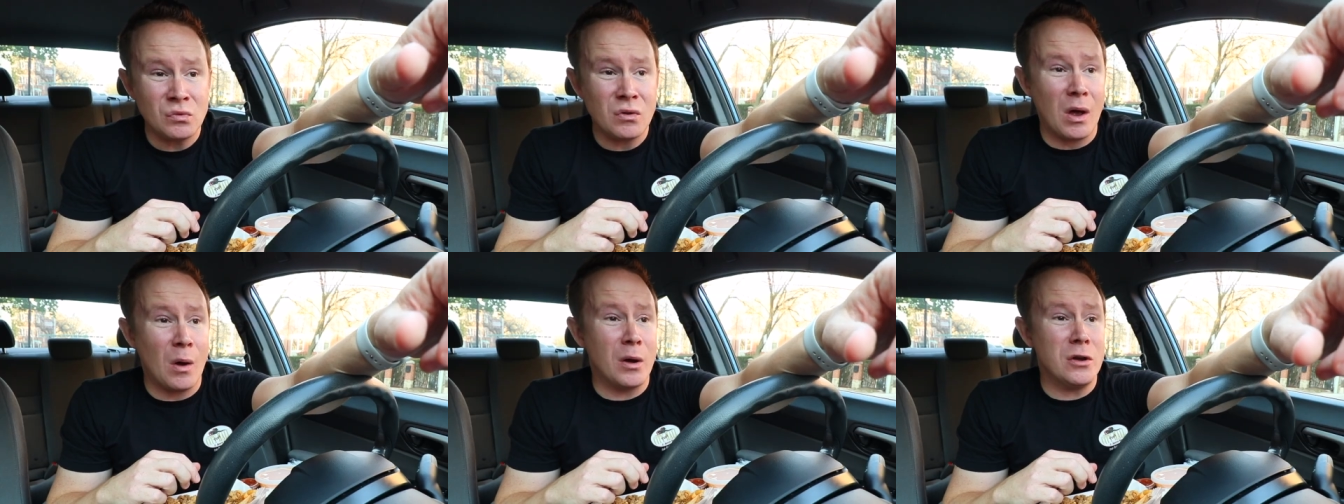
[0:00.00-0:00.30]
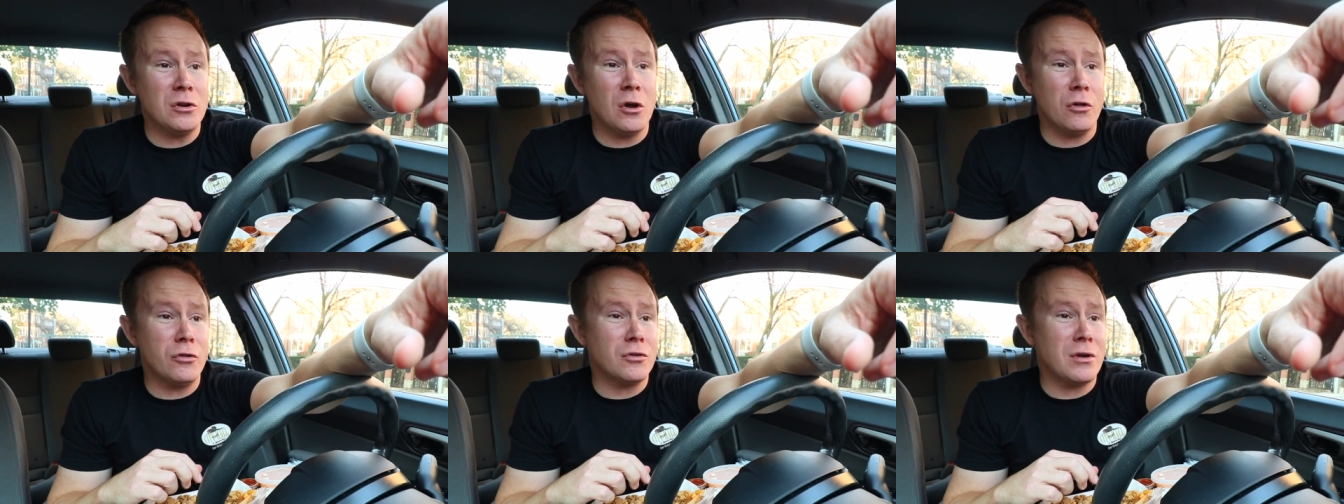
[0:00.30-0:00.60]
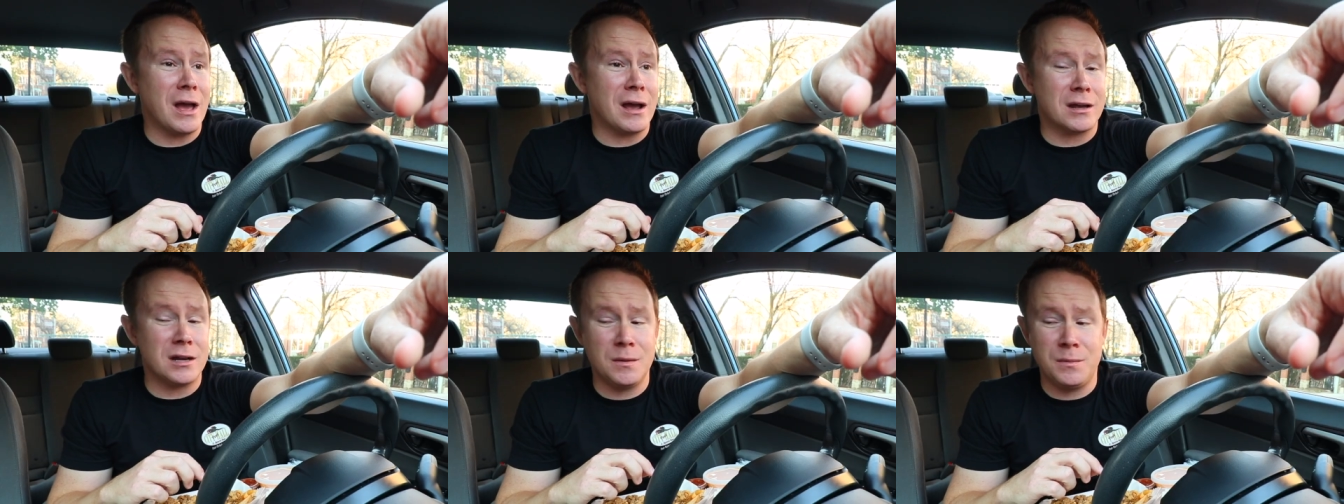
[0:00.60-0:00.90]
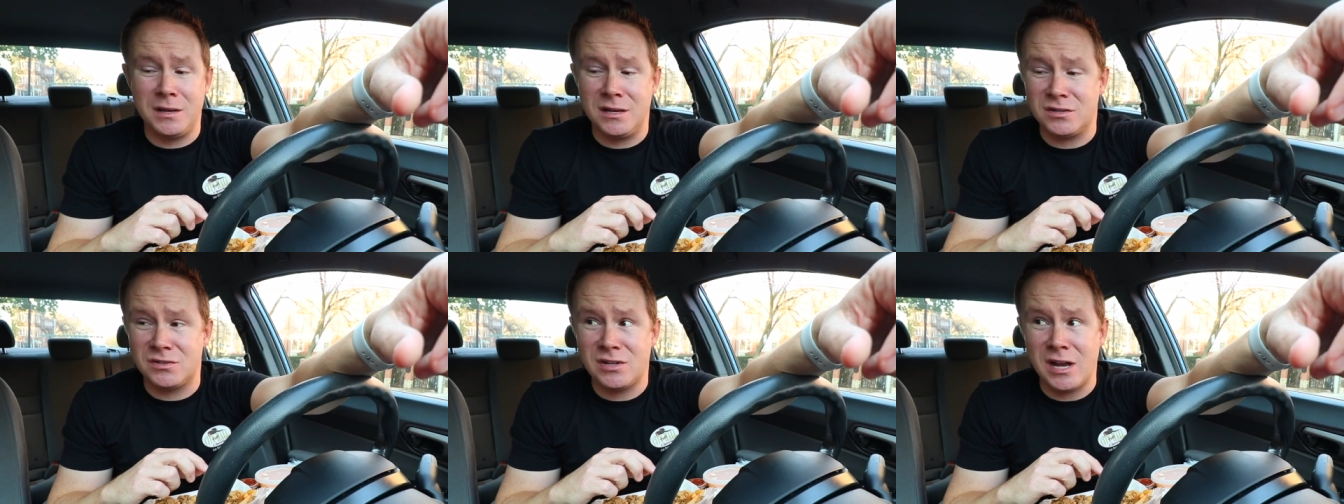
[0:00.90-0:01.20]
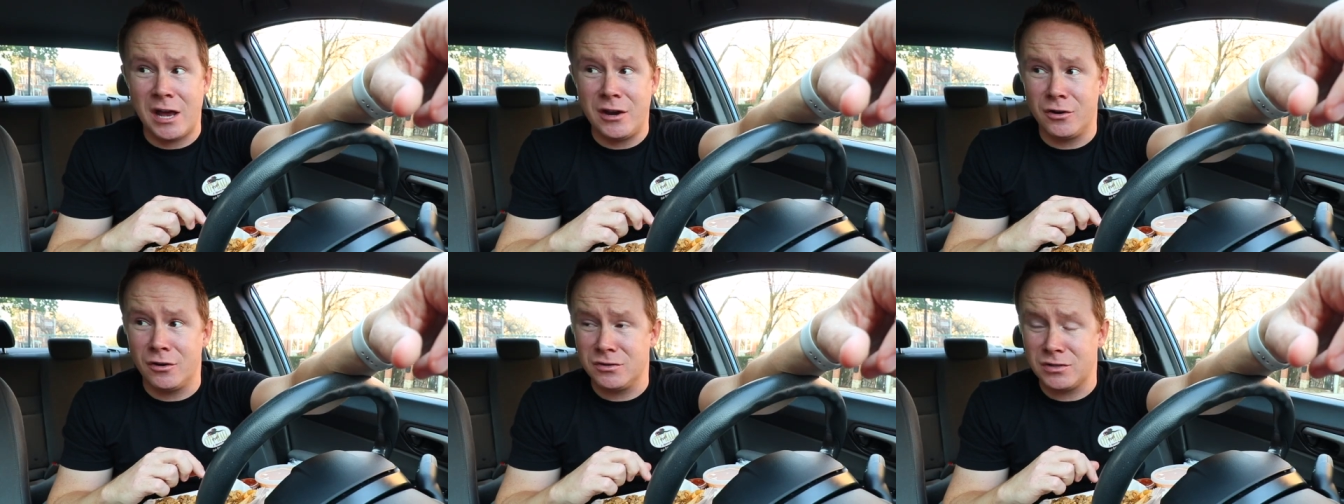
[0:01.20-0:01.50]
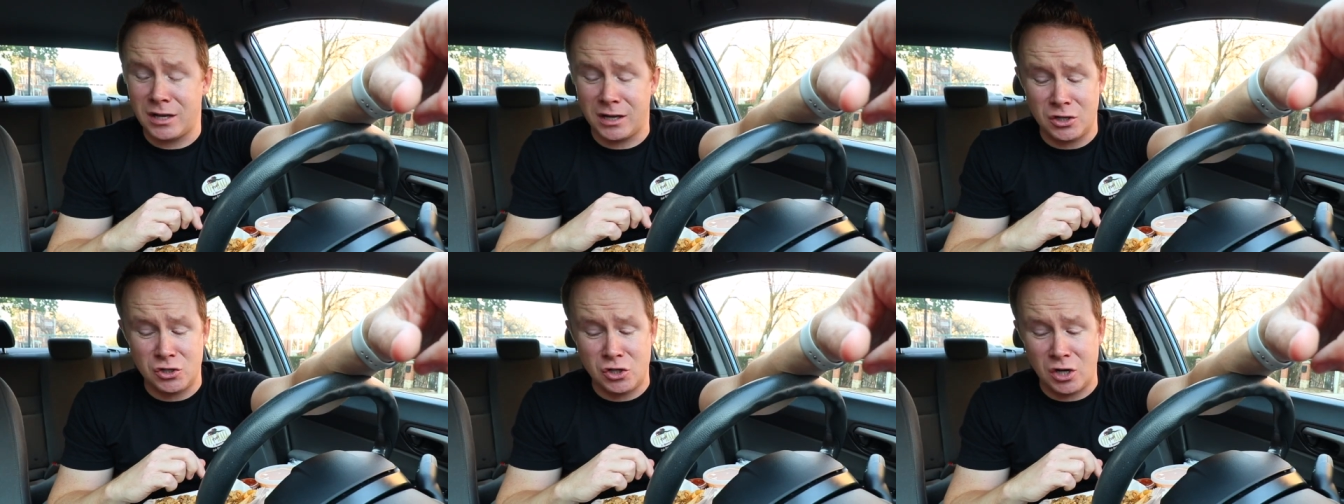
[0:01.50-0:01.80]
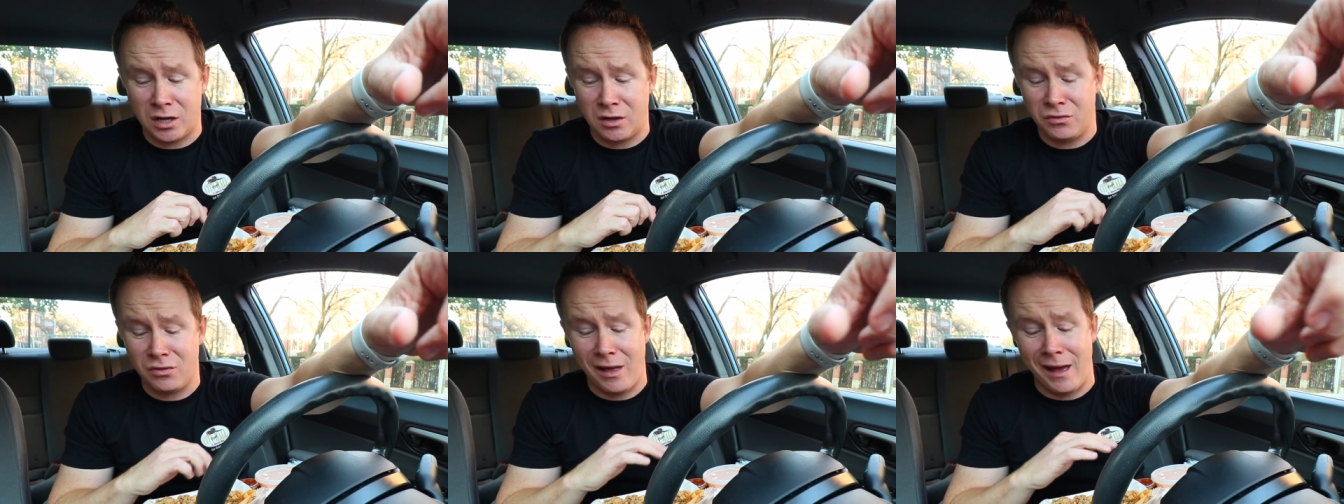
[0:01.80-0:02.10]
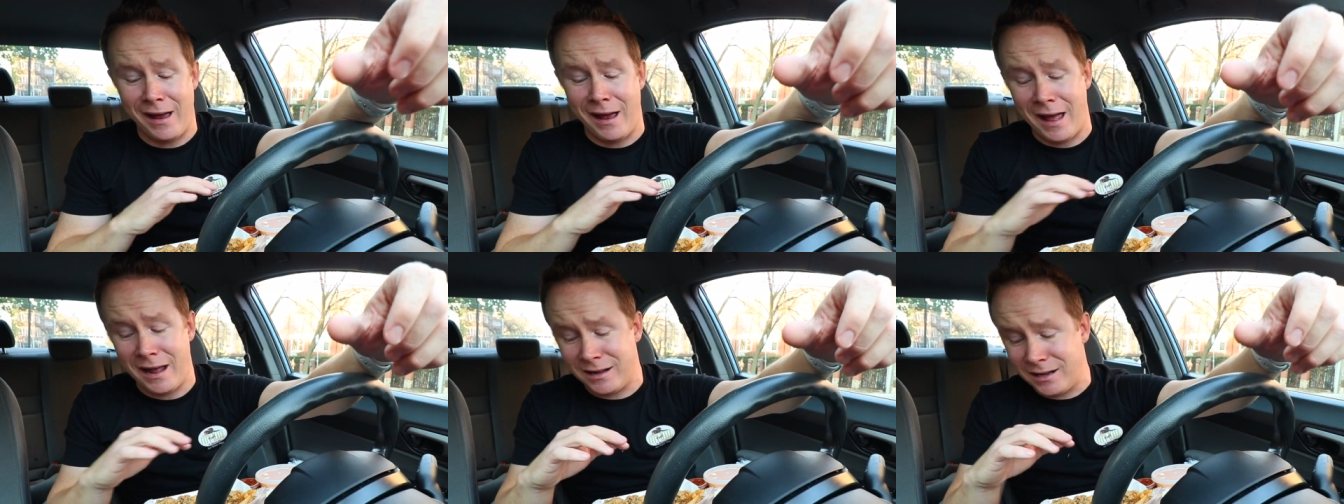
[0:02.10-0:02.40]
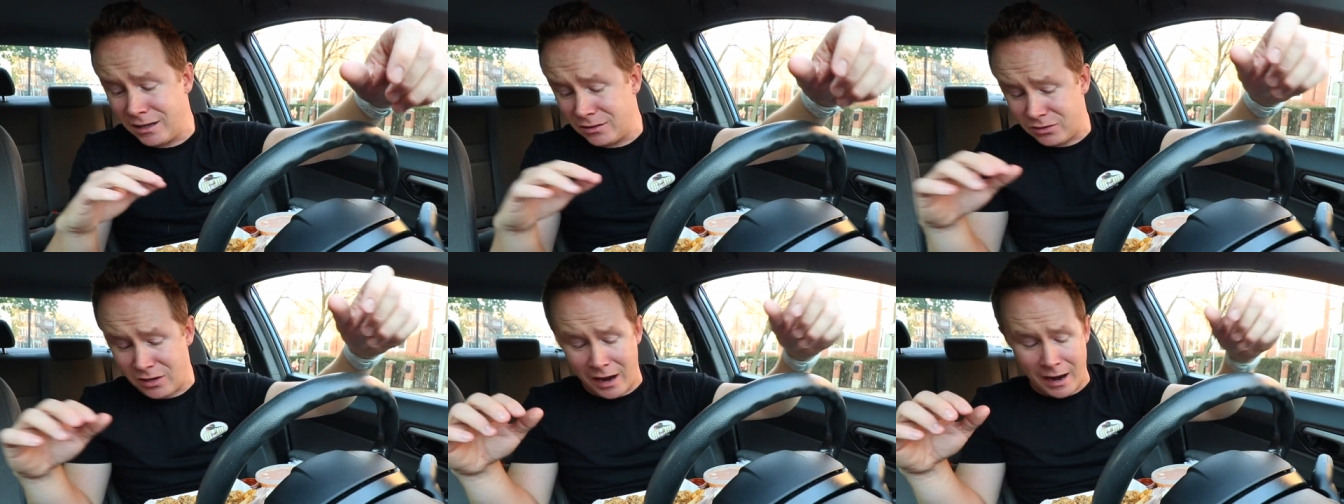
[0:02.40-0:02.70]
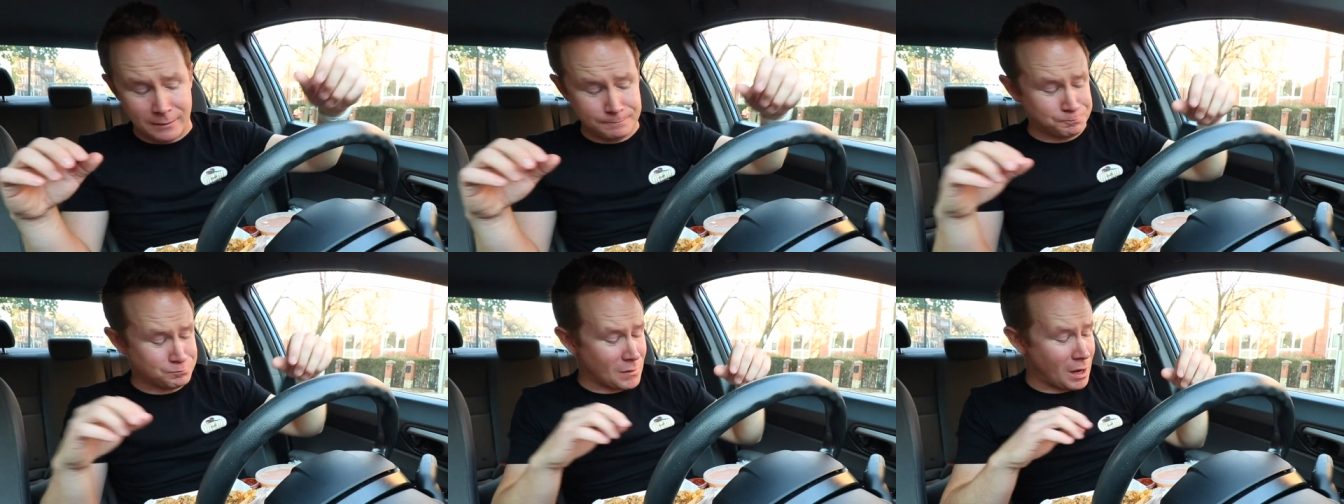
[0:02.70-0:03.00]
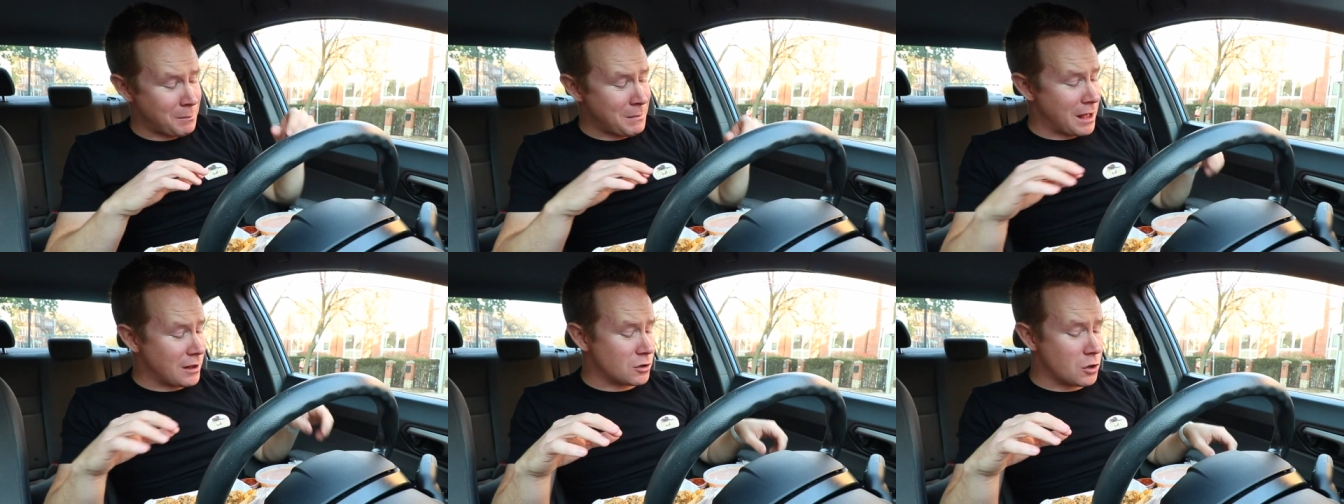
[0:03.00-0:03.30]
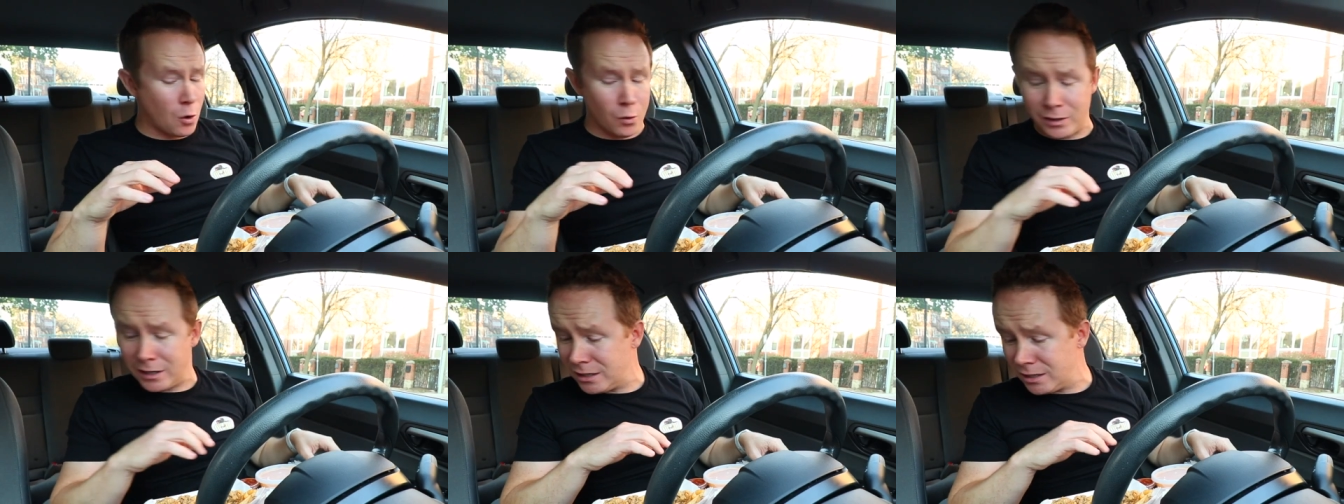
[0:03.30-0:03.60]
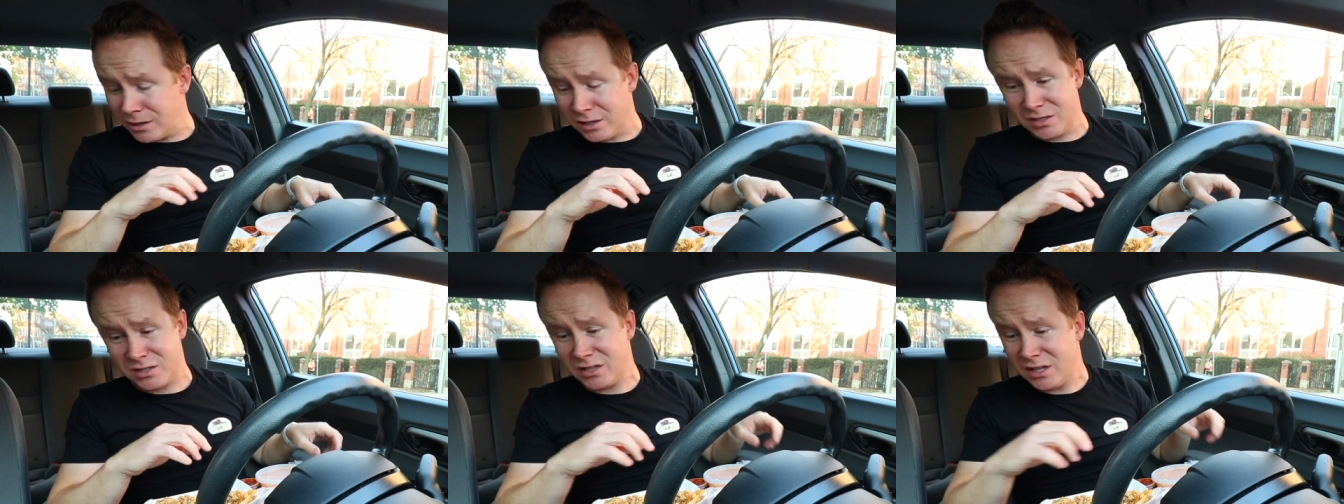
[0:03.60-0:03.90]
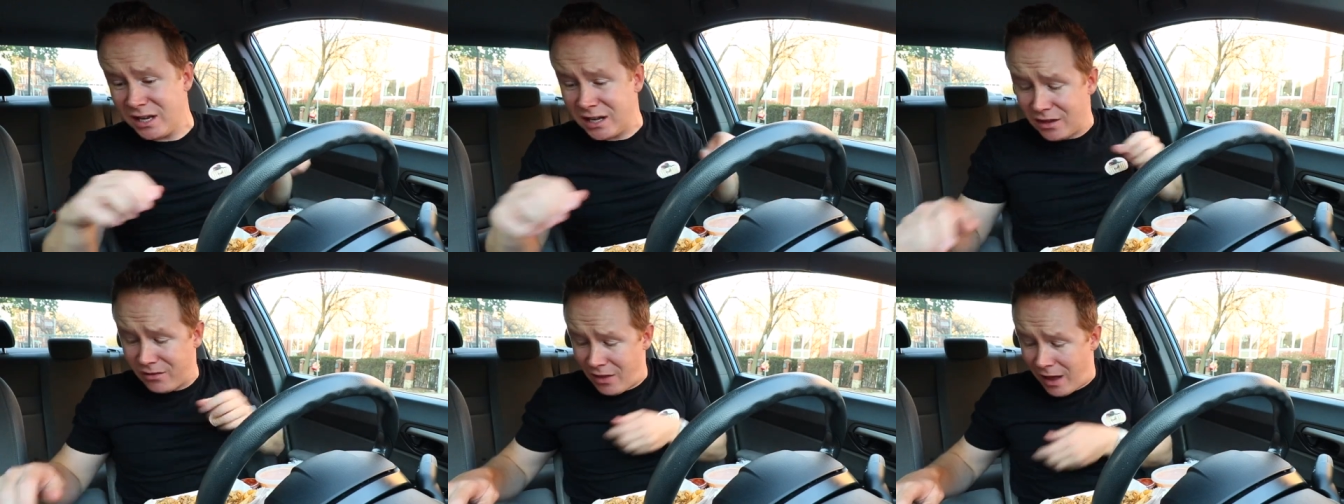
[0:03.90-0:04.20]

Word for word: Now I know they're not gonna be as tender as like a chicken thigh. I get that. I'm not going into this thinking